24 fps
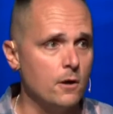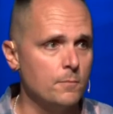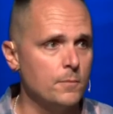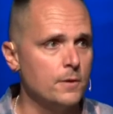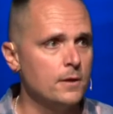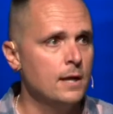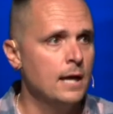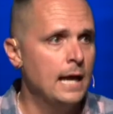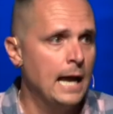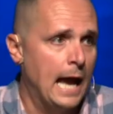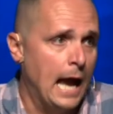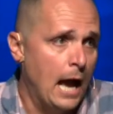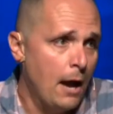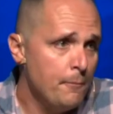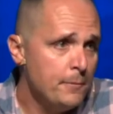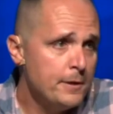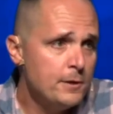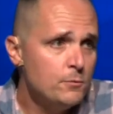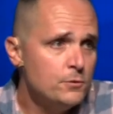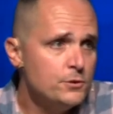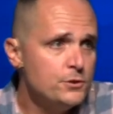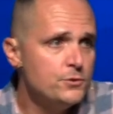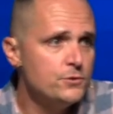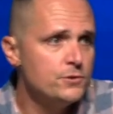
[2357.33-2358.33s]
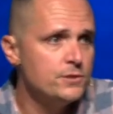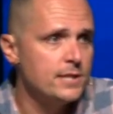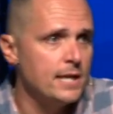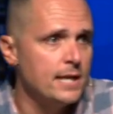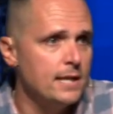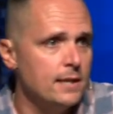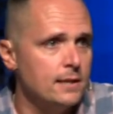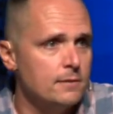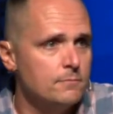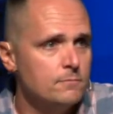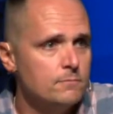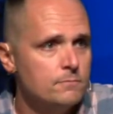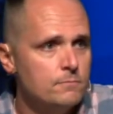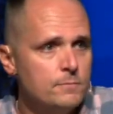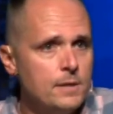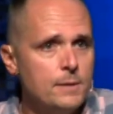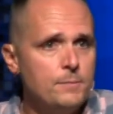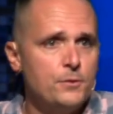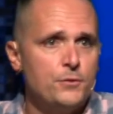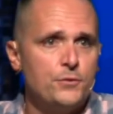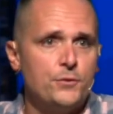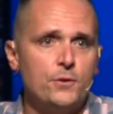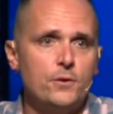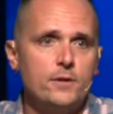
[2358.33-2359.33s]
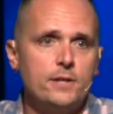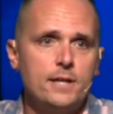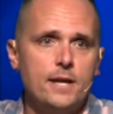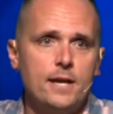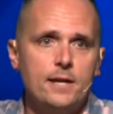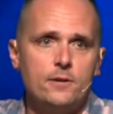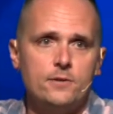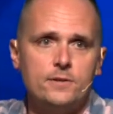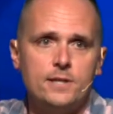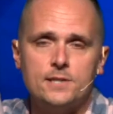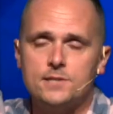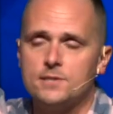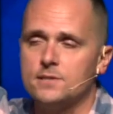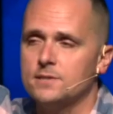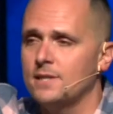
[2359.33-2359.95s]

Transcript: but how many would you say, like maybe 30A or Destin?